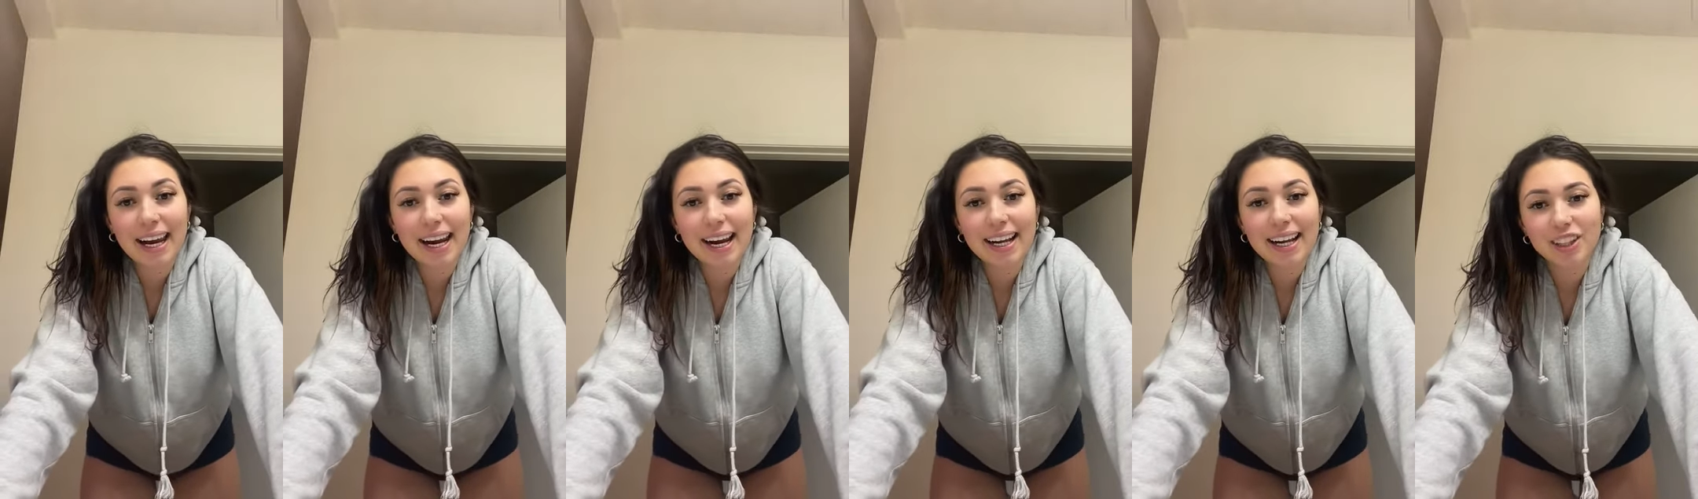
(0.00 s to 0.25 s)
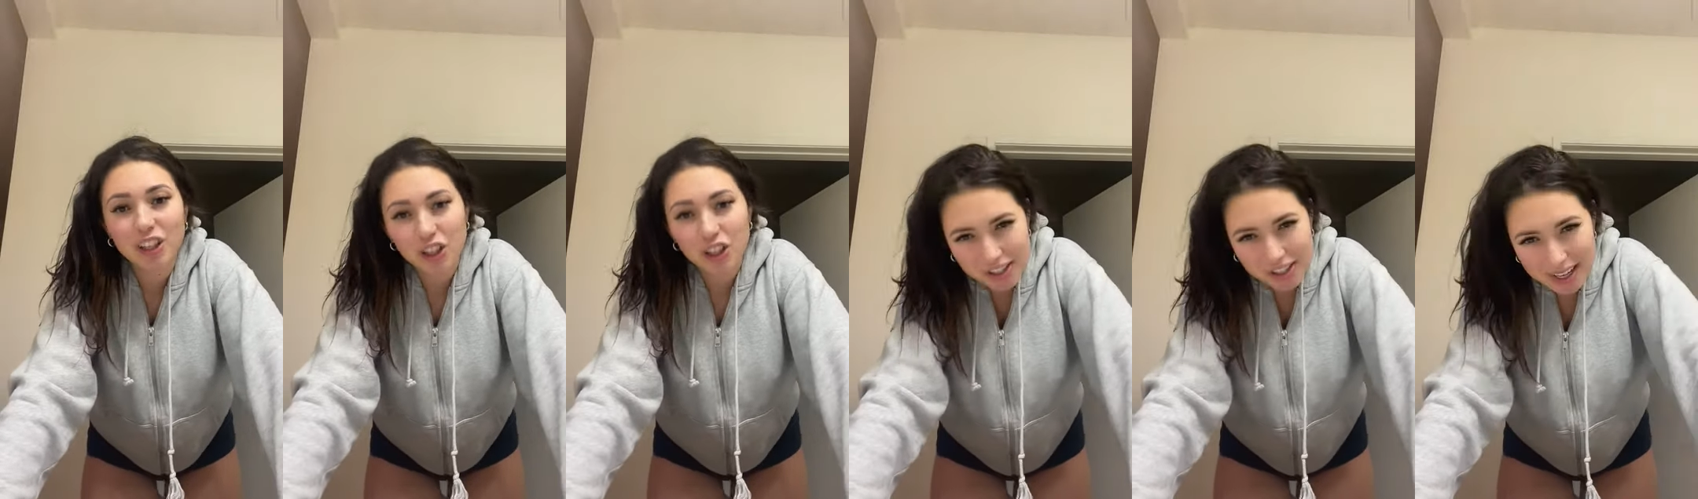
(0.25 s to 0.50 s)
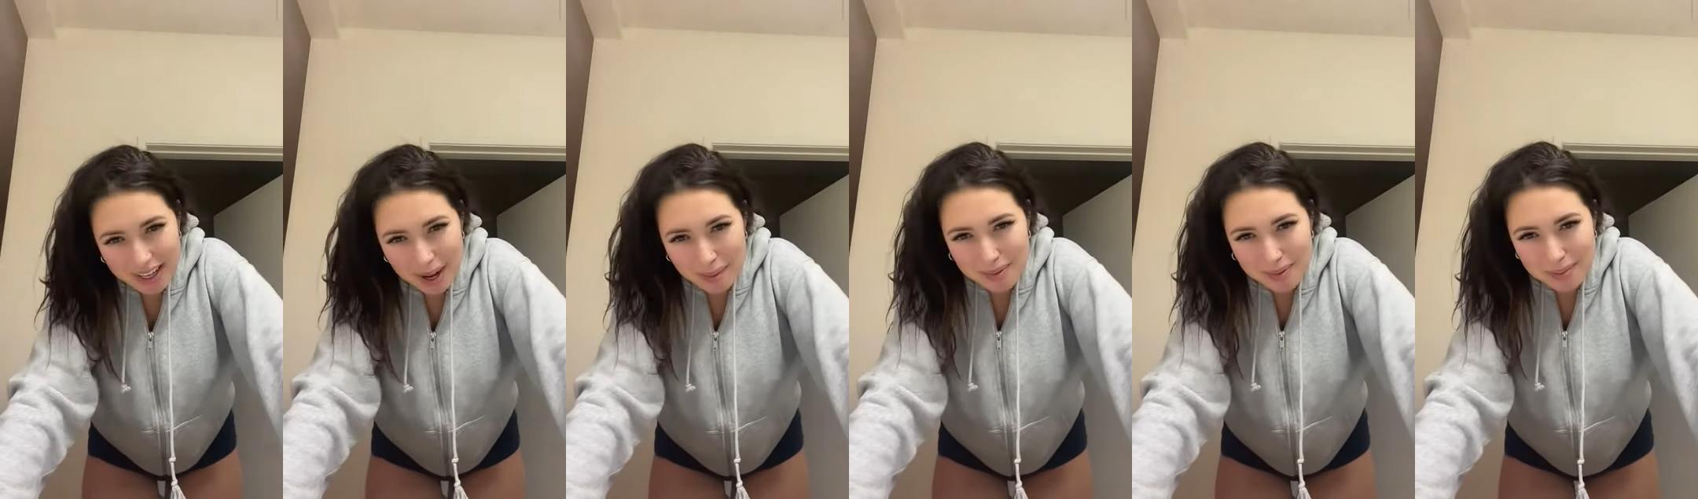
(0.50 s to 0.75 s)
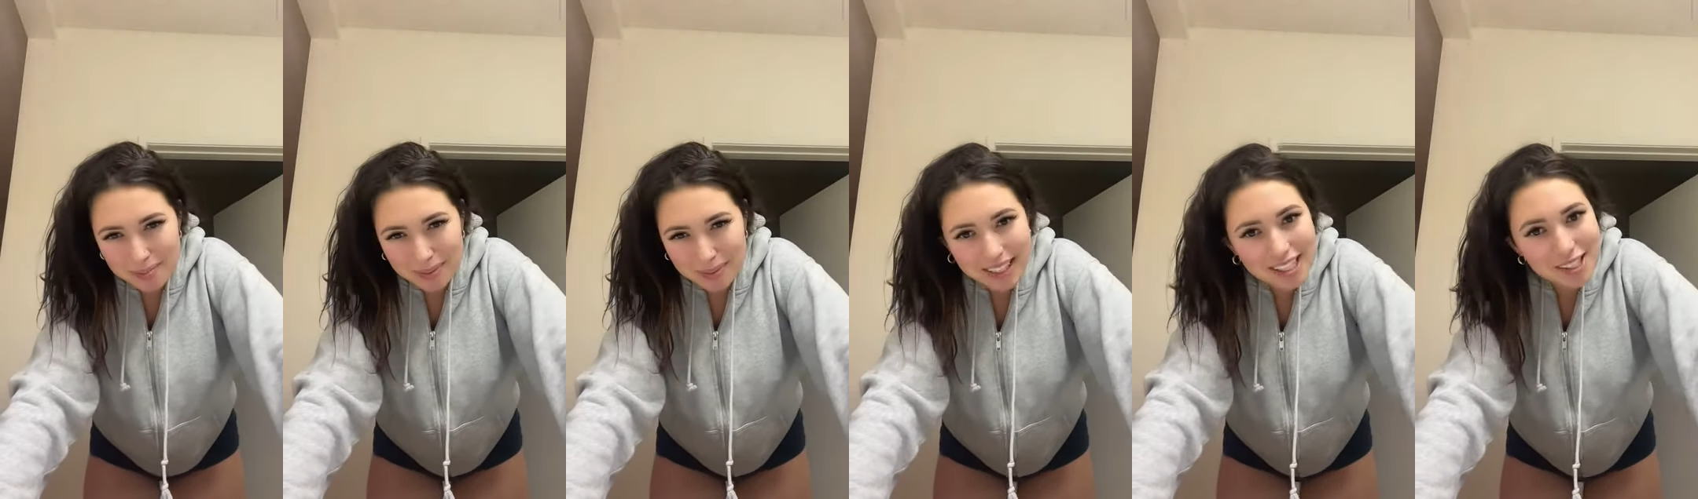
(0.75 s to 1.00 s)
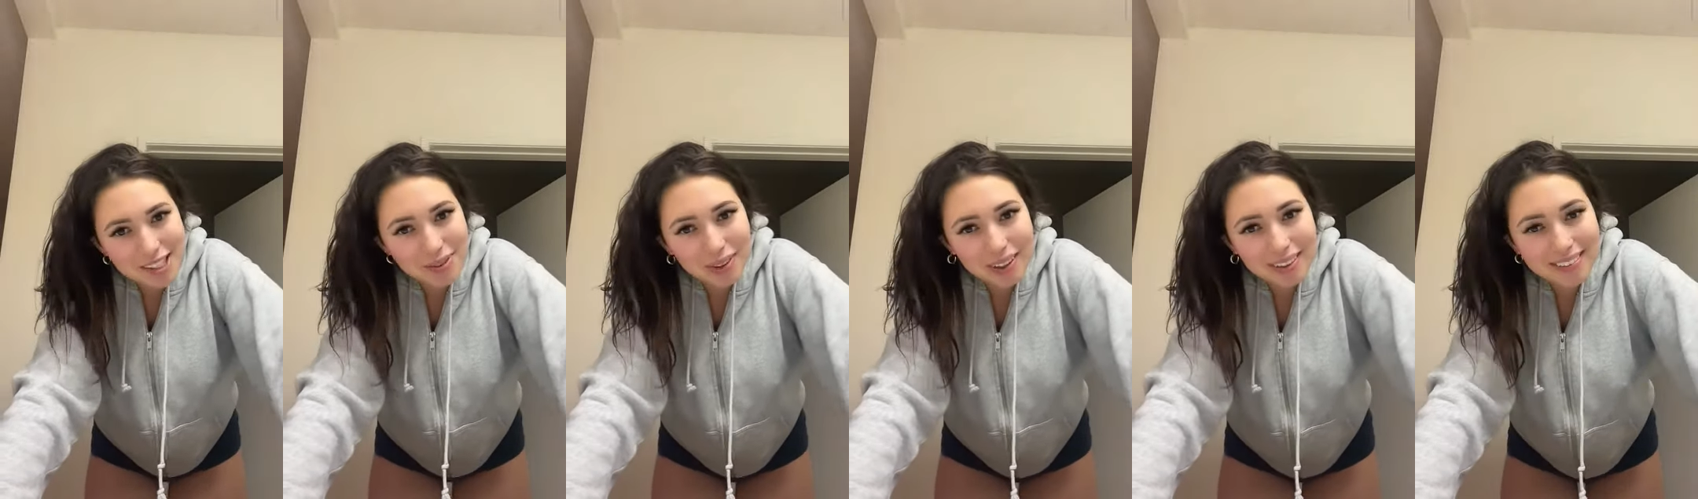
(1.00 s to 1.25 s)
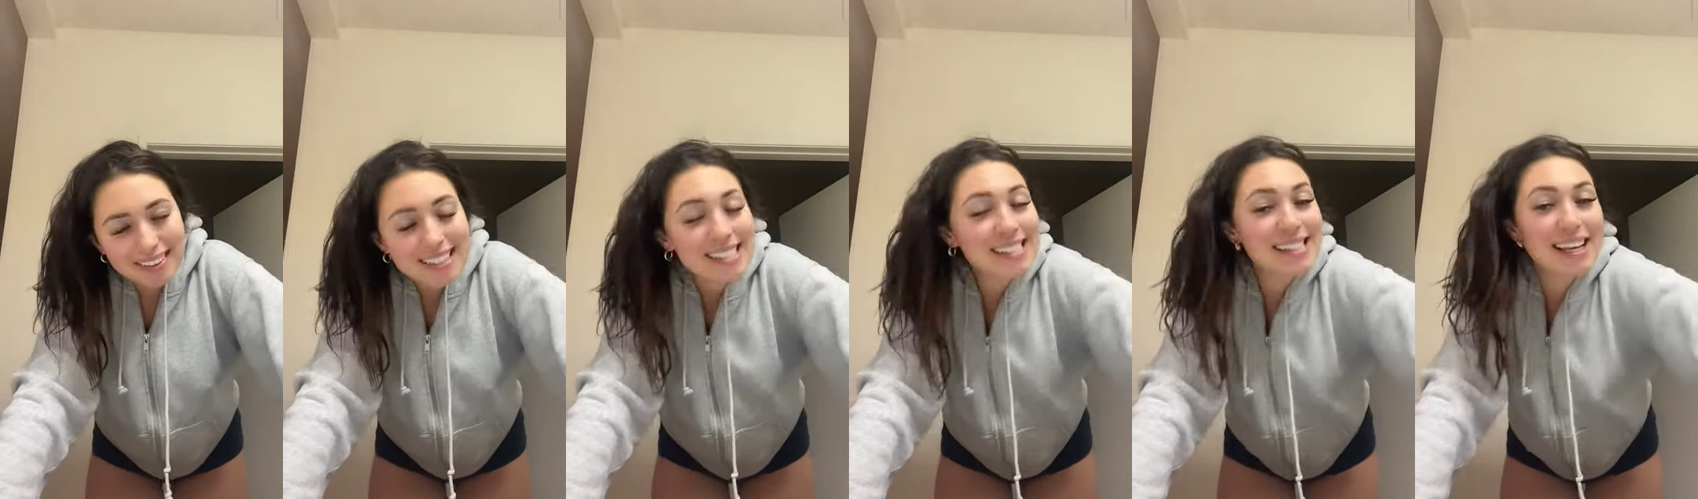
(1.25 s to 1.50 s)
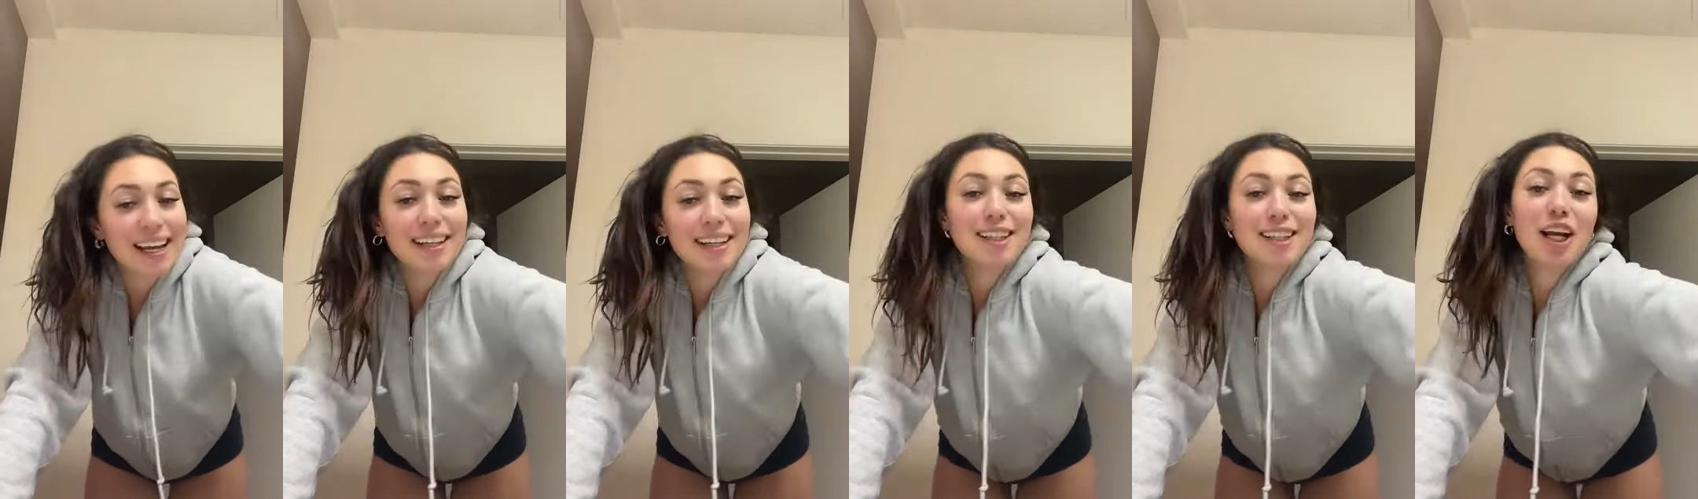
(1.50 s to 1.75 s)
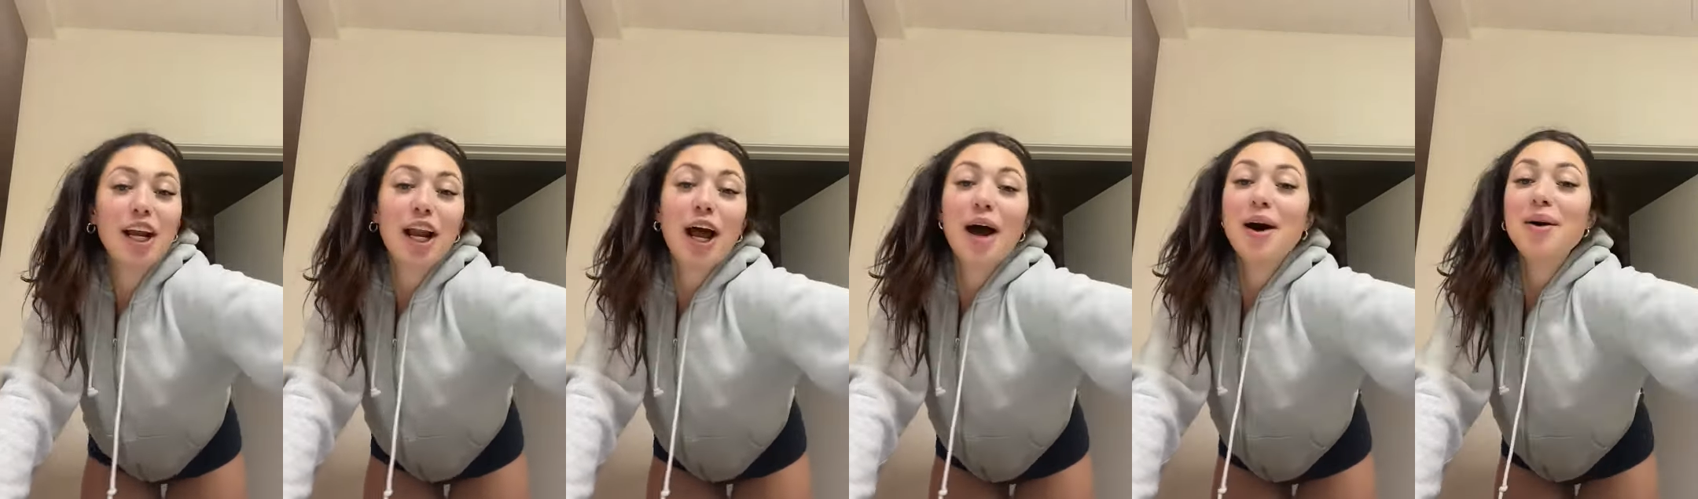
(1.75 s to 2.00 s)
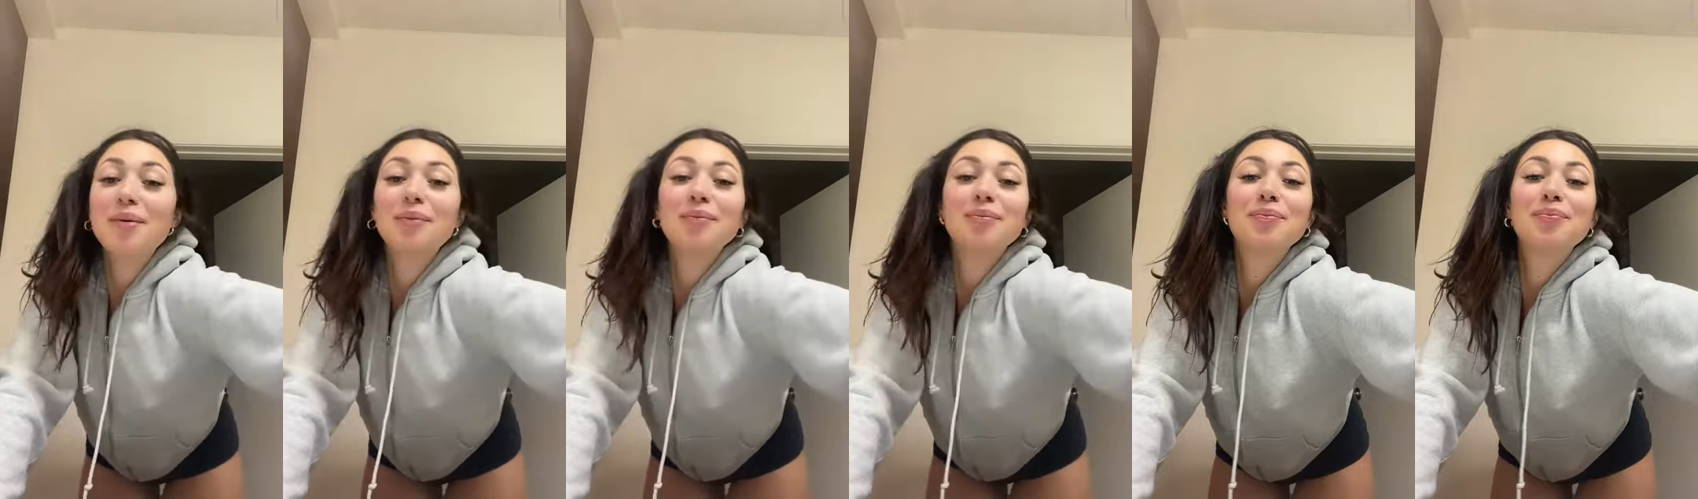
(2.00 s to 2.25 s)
There's steps in place for a reason, you know?